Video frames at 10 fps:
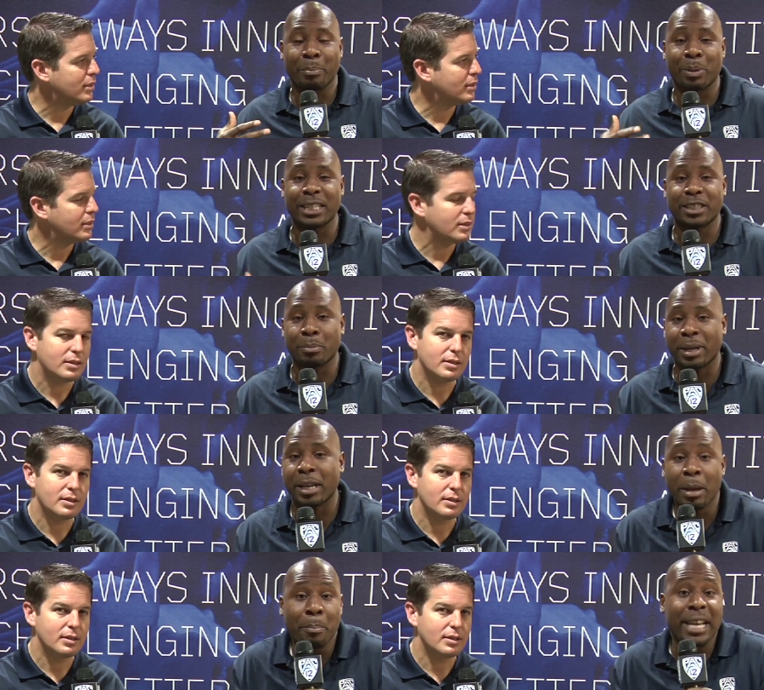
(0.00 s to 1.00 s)
Speaker 1: in place to
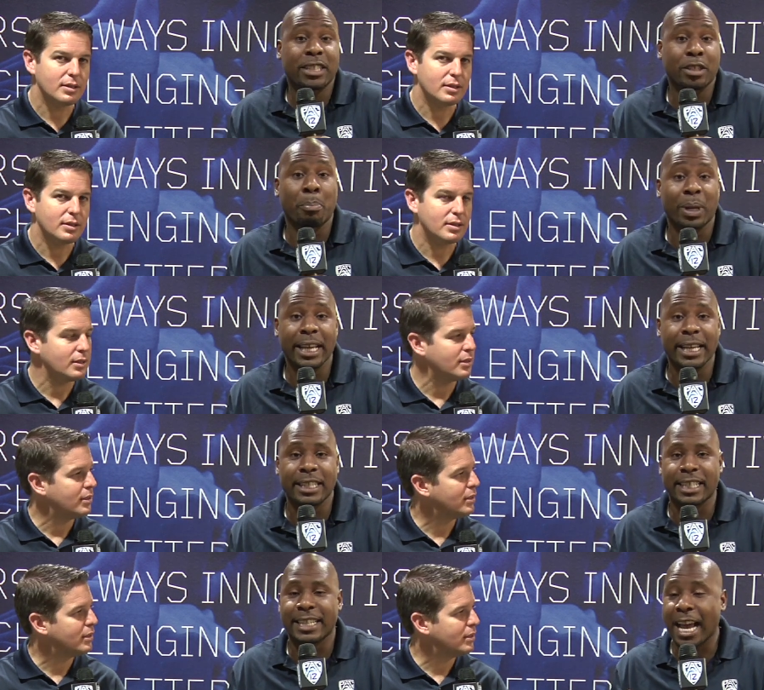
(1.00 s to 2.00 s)
be, make some
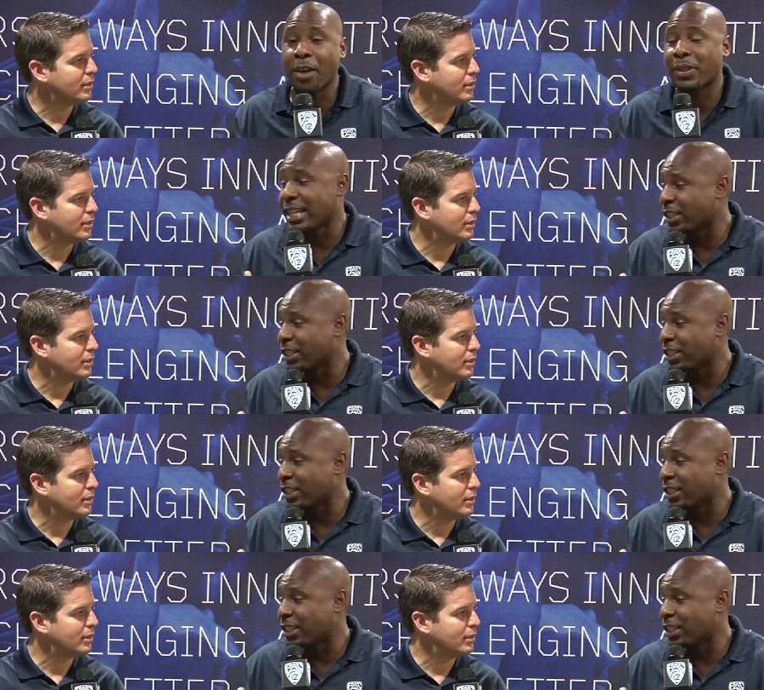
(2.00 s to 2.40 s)
plays. And now that